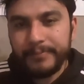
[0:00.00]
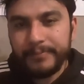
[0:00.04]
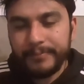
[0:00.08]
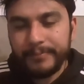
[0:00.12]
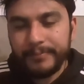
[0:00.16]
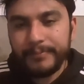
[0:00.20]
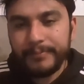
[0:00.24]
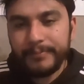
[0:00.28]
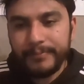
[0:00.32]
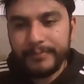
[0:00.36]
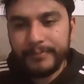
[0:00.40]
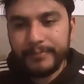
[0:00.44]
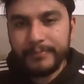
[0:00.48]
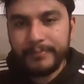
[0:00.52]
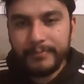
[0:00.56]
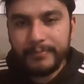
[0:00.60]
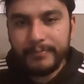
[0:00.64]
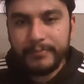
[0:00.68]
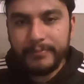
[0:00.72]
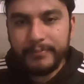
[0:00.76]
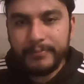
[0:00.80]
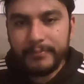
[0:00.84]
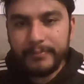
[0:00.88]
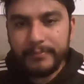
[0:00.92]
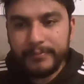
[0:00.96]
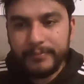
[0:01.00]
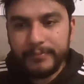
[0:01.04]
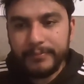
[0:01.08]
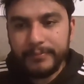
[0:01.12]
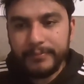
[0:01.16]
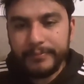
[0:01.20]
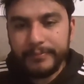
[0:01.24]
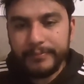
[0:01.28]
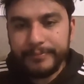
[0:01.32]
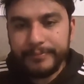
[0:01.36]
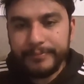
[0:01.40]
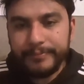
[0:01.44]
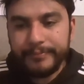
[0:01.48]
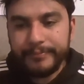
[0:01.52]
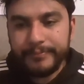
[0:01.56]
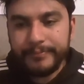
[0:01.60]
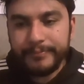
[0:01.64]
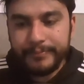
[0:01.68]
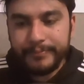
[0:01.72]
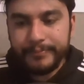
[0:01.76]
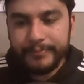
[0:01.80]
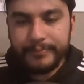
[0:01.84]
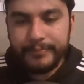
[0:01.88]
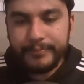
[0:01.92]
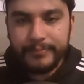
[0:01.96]

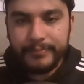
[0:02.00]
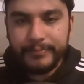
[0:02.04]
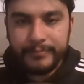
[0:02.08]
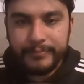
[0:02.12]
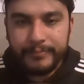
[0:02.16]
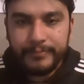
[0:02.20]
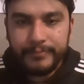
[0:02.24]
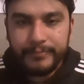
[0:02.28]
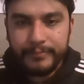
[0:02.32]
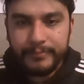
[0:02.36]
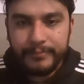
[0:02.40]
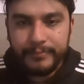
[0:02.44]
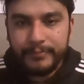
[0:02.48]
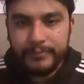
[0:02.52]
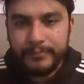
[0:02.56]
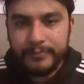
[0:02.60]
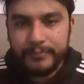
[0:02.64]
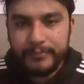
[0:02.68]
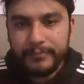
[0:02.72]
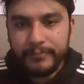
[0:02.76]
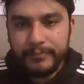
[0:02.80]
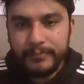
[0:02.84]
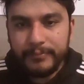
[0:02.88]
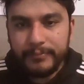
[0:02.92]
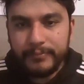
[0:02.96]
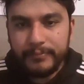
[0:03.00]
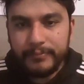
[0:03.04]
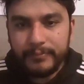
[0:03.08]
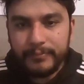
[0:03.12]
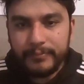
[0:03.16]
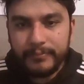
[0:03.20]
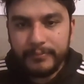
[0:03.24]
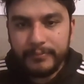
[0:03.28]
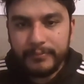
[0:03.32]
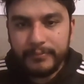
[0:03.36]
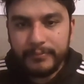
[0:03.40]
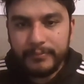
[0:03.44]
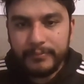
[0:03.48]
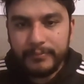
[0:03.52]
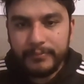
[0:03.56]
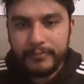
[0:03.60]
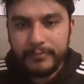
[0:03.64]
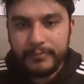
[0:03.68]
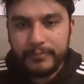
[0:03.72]
(not speaking)